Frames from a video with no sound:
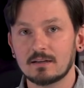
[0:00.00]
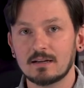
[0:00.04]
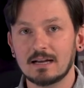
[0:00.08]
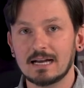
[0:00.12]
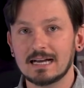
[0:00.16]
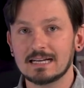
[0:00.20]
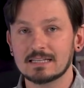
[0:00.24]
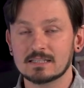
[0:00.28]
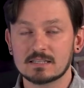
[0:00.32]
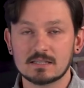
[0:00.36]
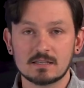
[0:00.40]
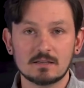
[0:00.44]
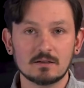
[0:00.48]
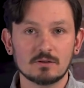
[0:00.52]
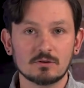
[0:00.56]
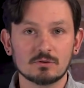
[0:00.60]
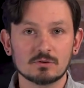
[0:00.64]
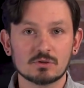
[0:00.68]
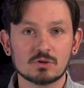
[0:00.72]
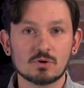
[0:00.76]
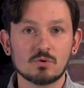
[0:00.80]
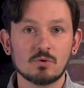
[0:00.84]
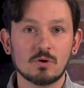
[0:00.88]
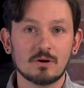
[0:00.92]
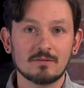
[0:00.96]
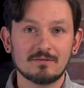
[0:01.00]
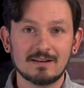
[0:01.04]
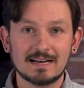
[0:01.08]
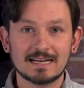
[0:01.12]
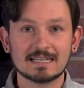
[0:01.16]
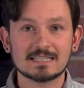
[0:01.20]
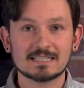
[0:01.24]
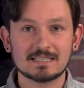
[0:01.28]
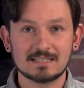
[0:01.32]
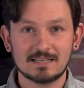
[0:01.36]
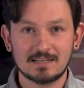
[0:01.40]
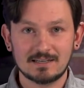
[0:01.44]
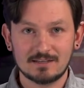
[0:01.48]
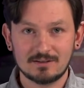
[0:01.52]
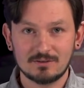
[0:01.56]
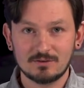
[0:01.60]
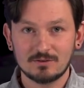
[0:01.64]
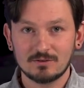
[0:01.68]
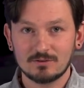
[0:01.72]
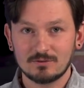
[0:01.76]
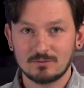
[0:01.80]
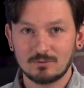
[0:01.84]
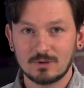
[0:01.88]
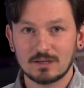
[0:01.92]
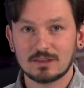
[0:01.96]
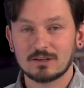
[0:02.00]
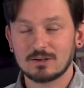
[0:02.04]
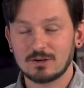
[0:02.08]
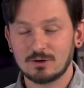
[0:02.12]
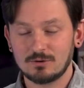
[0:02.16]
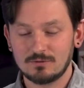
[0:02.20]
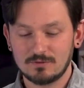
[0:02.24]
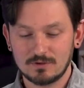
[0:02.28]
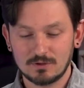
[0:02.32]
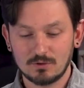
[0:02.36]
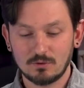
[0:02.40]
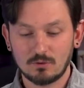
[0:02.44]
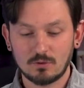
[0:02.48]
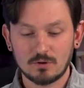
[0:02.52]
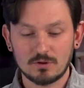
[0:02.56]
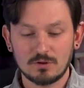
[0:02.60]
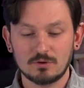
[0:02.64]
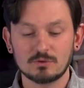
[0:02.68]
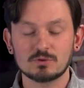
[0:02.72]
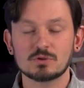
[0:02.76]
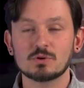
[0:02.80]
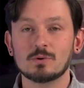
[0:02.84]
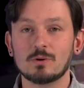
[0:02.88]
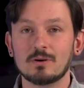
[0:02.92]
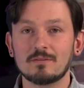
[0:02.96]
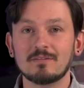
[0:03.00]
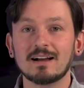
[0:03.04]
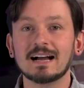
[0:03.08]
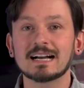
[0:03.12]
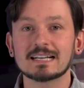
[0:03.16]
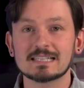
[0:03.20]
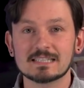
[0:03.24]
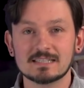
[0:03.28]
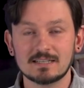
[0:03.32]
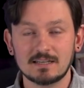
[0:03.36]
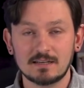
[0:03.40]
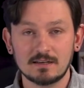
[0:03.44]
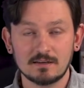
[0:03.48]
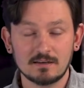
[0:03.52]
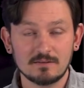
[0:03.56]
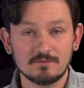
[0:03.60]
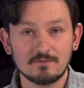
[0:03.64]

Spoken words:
as those who are vaccinated with COVID or those who are vaccinated,